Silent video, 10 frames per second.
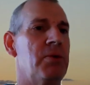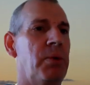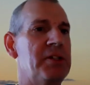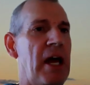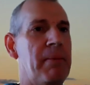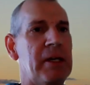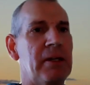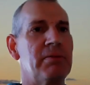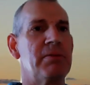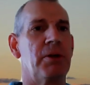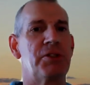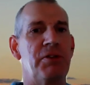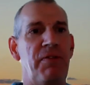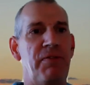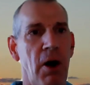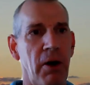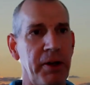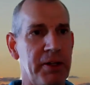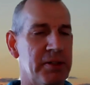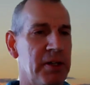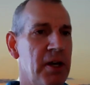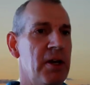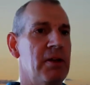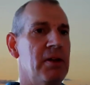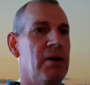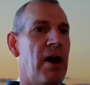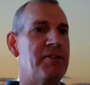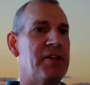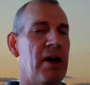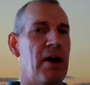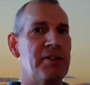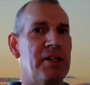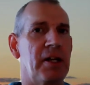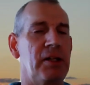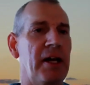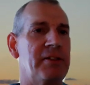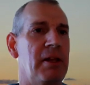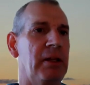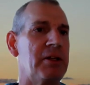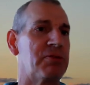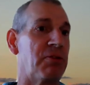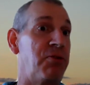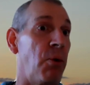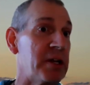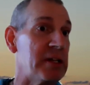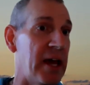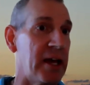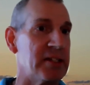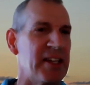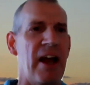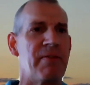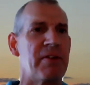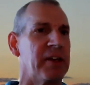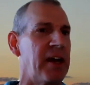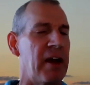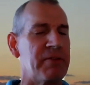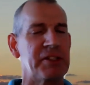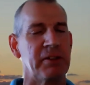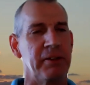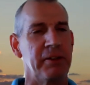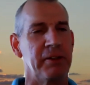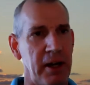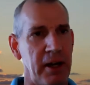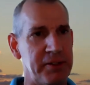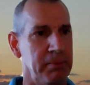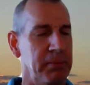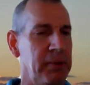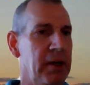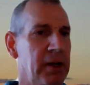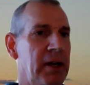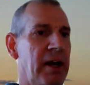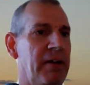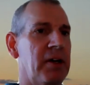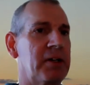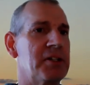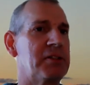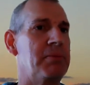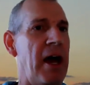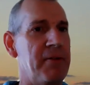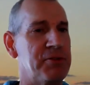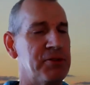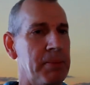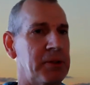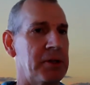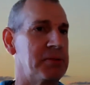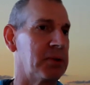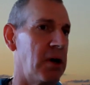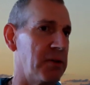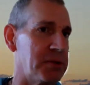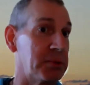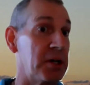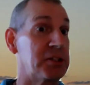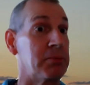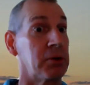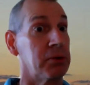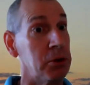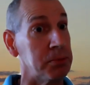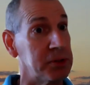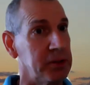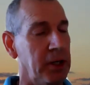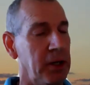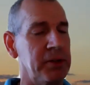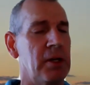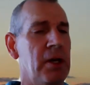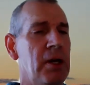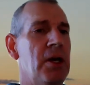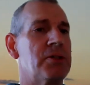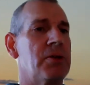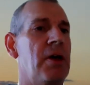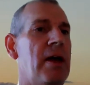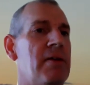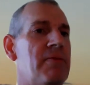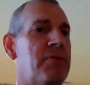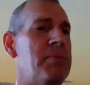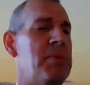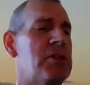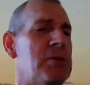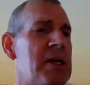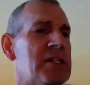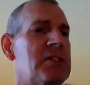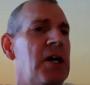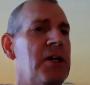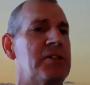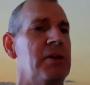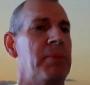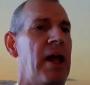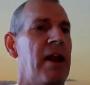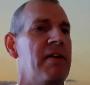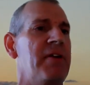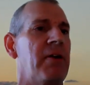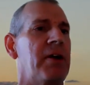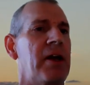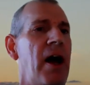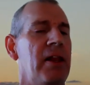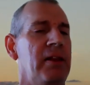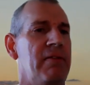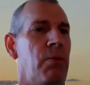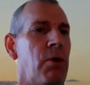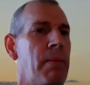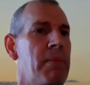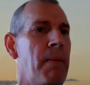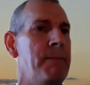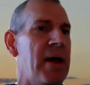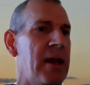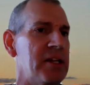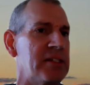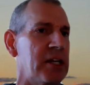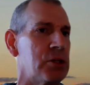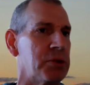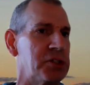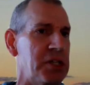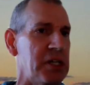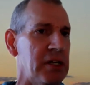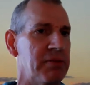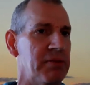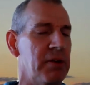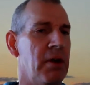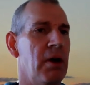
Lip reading: What does that mean? Safaris. I send a client to the Middle East for 40 days, everything, every single day, custom. I've done custom dive trips, custom golf trips, custom groups. So to me, it's custom, but at a very high level, where amenities that you receive